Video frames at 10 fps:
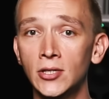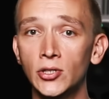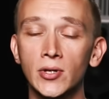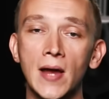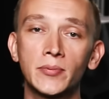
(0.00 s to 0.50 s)

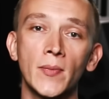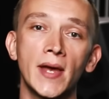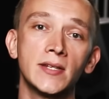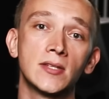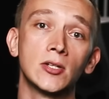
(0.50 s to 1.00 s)
you can
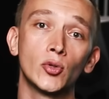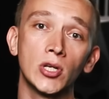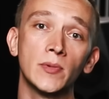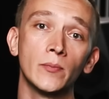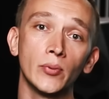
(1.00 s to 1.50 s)
optimize the
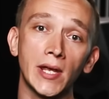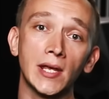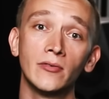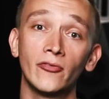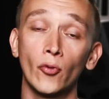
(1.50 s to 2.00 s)
treatment
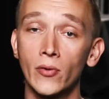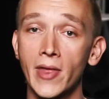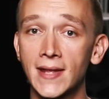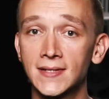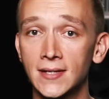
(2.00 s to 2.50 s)
plan for
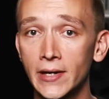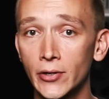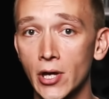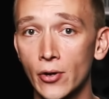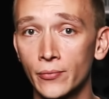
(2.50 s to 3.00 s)
that
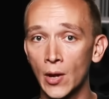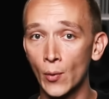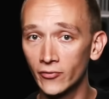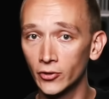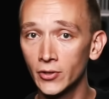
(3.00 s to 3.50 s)
scenario.
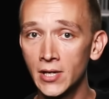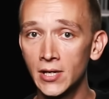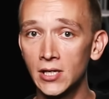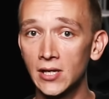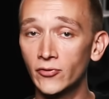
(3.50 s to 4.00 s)
However,
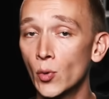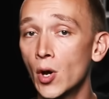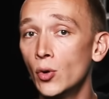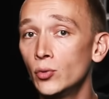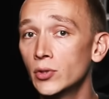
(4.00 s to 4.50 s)
if you
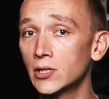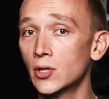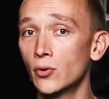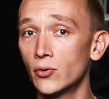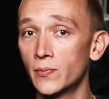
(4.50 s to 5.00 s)
only
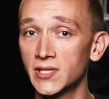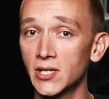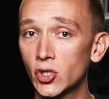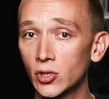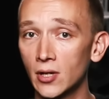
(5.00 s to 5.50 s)
know the
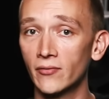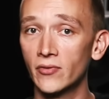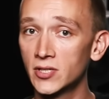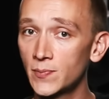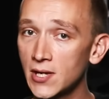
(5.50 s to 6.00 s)
position of
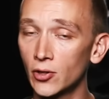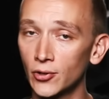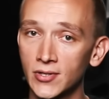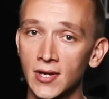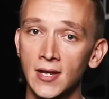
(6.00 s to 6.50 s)
the
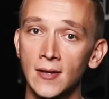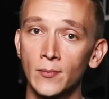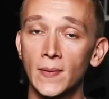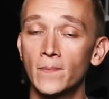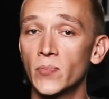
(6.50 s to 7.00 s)
speakers,
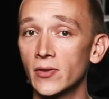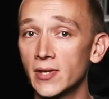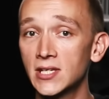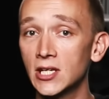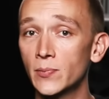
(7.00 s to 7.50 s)
but the
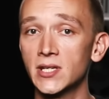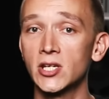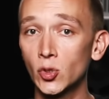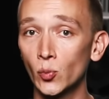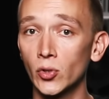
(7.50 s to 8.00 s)
listening
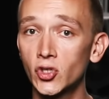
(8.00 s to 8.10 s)
position will